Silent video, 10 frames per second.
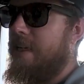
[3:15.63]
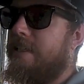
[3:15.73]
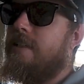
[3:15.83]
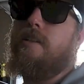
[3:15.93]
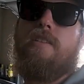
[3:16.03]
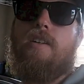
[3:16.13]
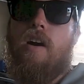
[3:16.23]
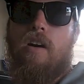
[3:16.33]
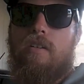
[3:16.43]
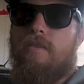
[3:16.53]
Was it easy to
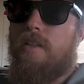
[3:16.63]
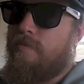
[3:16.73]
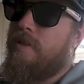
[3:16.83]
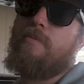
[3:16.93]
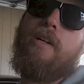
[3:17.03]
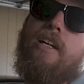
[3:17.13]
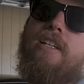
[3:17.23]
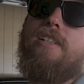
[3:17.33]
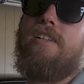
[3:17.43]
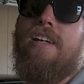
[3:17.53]
install? Pretty
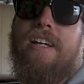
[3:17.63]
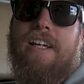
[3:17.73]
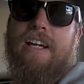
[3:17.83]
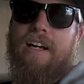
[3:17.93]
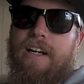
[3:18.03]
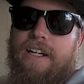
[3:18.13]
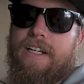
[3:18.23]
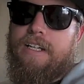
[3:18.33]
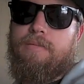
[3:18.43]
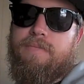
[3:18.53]
much.
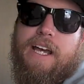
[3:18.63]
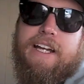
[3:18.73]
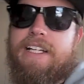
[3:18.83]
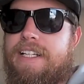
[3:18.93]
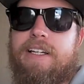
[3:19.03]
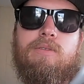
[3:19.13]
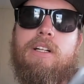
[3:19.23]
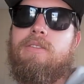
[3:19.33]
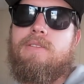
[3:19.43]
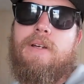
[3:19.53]
Um, and it
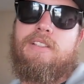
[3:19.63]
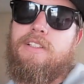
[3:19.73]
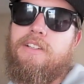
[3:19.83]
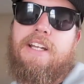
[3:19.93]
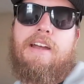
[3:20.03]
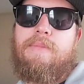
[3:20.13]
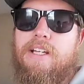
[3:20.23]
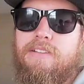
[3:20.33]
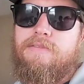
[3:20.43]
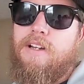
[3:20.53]
did what it was supposed to do. It gave
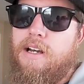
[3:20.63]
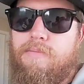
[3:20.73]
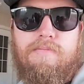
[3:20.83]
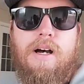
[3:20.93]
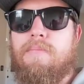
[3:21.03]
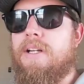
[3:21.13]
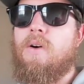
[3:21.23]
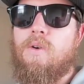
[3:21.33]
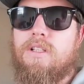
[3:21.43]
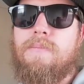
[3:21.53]
me a, a bump
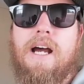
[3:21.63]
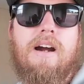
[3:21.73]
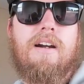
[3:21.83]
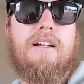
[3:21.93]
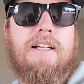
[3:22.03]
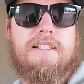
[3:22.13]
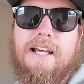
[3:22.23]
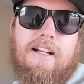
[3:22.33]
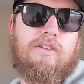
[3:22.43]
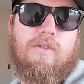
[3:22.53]
in horsepower, and
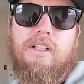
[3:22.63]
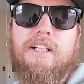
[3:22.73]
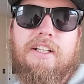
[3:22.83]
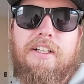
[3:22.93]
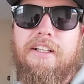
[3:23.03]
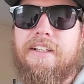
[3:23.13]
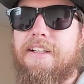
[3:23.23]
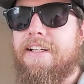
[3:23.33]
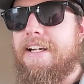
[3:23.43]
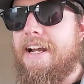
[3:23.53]
it sounded really
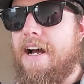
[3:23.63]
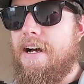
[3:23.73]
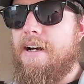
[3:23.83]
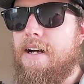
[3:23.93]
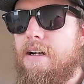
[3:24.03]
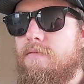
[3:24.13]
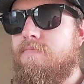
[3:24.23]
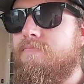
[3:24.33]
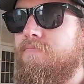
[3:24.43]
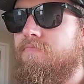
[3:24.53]
good.
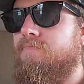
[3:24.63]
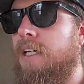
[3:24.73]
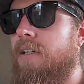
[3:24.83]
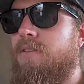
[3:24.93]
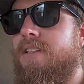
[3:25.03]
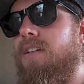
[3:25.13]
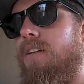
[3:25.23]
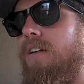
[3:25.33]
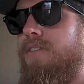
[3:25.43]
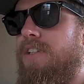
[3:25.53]
Um, but it was a
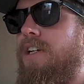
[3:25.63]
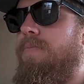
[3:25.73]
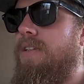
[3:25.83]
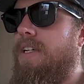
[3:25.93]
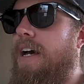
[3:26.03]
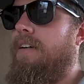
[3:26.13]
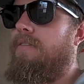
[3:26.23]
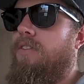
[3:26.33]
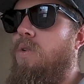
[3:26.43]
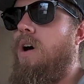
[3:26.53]
little on the cheaper
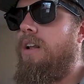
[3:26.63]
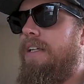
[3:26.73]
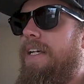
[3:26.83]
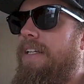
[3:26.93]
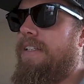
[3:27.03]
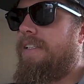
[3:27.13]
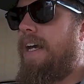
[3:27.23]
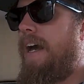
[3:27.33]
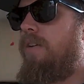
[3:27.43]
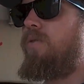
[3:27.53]
side of the quality and the
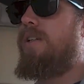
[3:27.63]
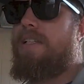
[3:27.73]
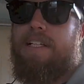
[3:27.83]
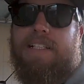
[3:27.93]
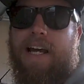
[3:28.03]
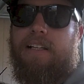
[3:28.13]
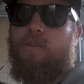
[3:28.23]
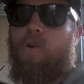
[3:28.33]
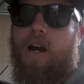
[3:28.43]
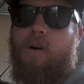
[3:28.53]
sound wasn't
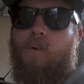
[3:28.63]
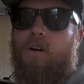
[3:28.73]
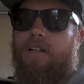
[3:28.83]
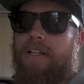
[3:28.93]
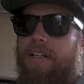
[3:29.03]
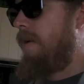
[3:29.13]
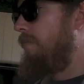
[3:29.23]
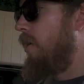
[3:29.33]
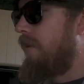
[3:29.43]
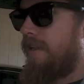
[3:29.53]
exactly where I wanted. You know,
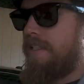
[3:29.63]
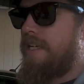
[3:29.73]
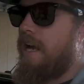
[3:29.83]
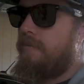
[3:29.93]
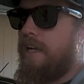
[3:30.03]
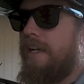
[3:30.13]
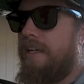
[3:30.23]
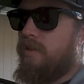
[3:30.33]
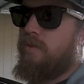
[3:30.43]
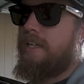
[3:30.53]
my brother at the time
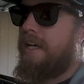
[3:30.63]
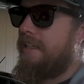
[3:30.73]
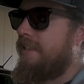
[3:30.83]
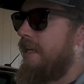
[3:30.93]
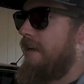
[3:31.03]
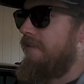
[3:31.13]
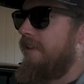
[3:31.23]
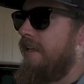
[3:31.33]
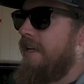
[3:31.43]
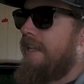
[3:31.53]
had a
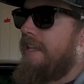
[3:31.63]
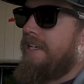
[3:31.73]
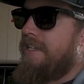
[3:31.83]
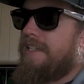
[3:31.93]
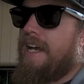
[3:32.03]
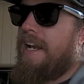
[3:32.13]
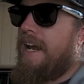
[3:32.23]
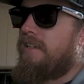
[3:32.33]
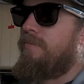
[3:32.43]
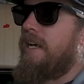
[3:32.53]
197 that just
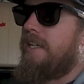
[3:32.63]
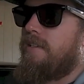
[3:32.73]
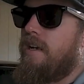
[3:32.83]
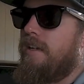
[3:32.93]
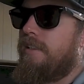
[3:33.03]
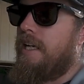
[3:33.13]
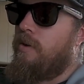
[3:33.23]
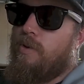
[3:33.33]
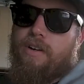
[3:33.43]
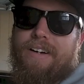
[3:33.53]
had axle backs on it
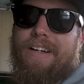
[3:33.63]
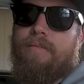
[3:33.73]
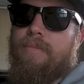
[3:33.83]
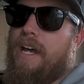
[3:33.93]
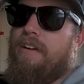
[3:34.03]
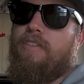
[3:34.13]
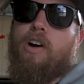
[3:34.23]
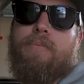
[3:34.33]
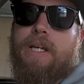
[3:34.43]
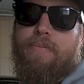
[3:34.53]
that were um,
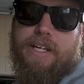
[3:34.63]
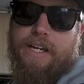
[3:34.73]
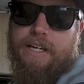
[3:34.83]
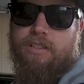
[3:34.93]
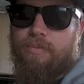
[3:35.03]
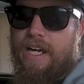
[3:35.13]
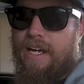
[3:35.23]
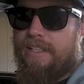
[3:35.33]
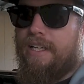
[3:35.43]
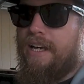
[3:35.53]
FRPP axle
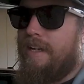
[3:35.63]
backs.